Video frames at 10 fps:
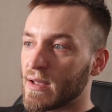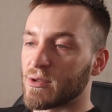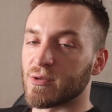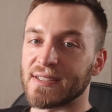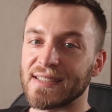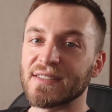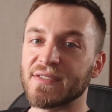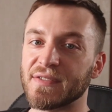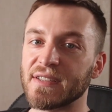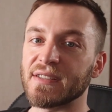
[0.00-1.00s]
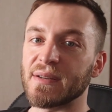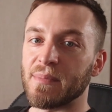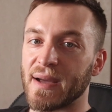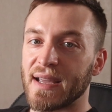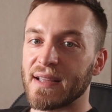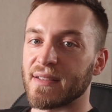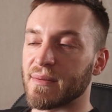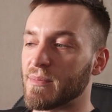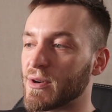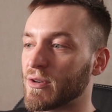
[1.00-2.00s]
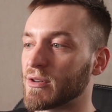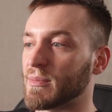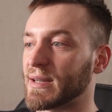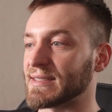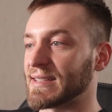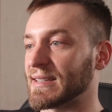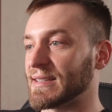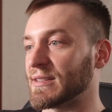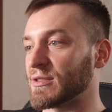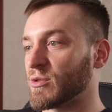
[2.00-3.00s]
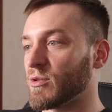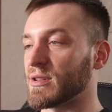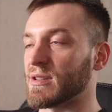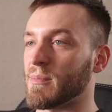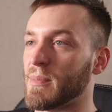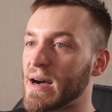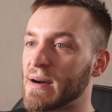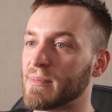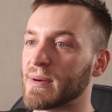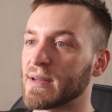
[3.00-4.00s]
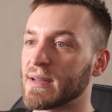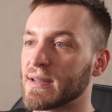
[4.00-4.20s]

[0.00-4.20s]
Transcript: to still feel the pain, the burn, my side deltoid, the pump,